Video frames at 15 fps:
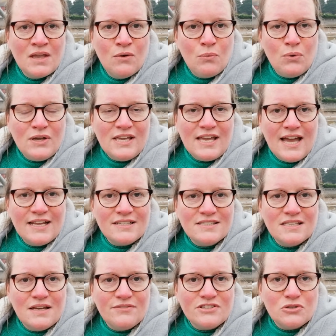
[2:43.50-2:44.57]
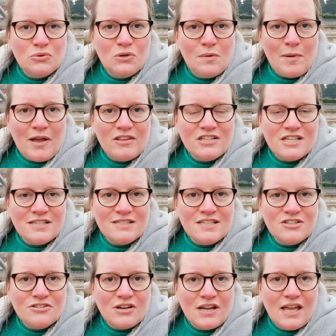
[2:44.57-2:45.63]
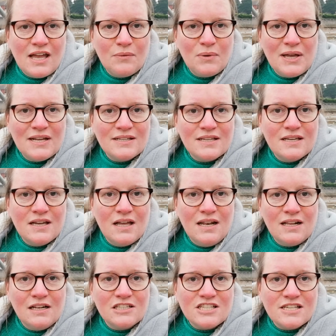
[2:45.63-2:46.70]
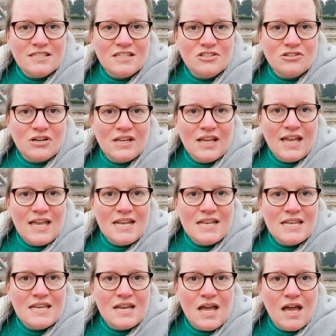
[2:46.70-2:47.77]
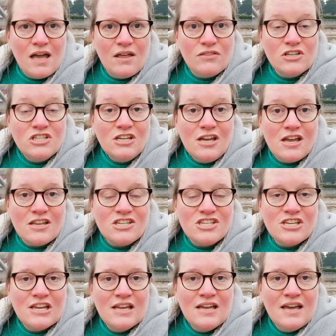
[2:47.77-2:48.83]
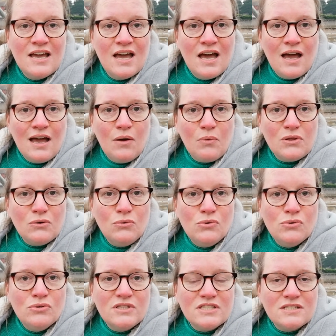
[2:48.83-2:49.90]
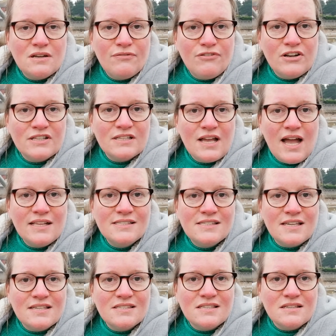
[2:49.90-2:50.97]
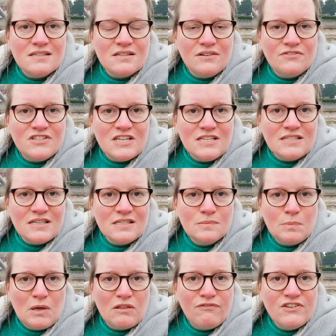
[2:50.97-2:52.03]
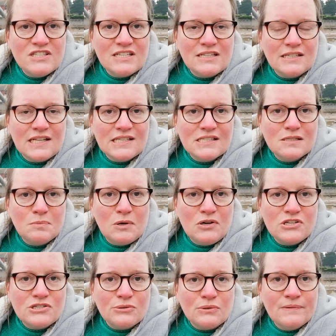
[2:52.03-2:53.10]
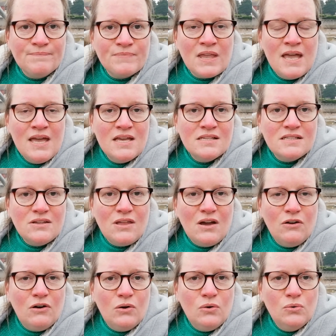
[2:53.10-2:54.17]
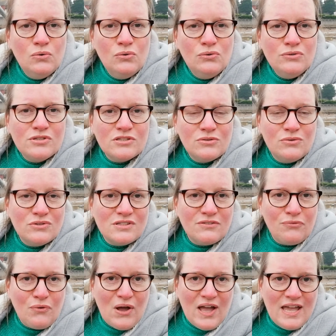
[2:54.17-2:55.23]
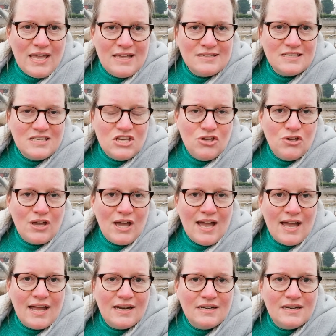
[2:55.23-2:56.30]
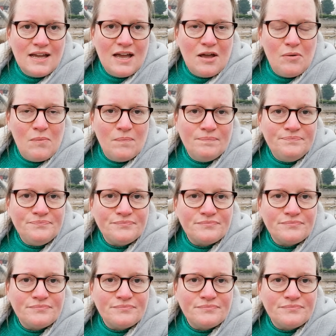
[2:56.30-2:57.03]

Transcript: we had a service all about the Jesse tree and we had a, a little Jesse tree in uh, the church uh, with all the different ancestors of Jesus, both physical and spiritual. So there are all sorts of ways you can um,